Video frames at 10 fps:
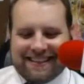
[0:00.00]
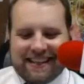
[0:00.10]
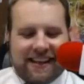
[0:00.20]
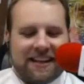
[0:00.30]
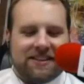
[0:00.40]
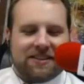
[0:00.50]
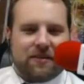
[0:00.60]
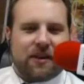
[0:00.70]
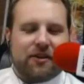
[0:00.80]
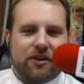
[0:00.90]
That is a
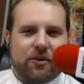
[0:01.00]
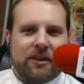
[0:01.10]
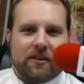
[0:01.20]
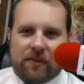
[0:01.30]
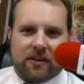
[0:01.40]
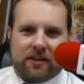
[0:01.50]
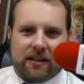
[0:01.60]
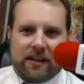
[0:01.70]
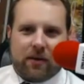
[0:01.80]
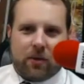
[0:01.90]
very unique
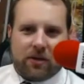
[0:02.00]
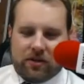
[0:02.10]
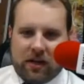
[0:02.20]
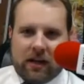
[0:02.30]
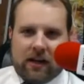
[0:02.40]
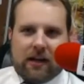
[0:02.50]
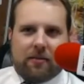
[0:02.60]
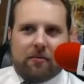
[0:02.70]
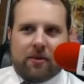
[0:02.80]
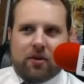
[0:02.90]
feeling, and I wish
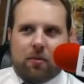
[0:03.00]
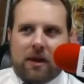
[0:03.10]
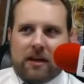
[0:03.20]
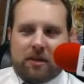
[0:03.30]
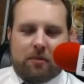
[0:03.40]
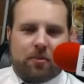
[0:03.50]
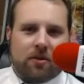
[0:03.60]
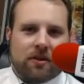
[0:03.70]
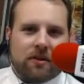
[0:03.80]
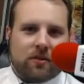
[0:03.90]
many
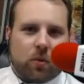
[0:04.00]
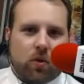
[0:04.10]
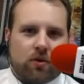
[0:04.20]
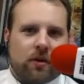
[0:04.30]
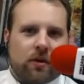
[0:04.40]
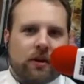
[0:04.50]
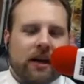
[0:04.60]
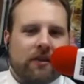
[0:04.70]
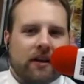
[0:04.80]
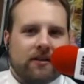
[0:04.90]
people in this world
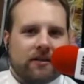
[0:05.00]
have that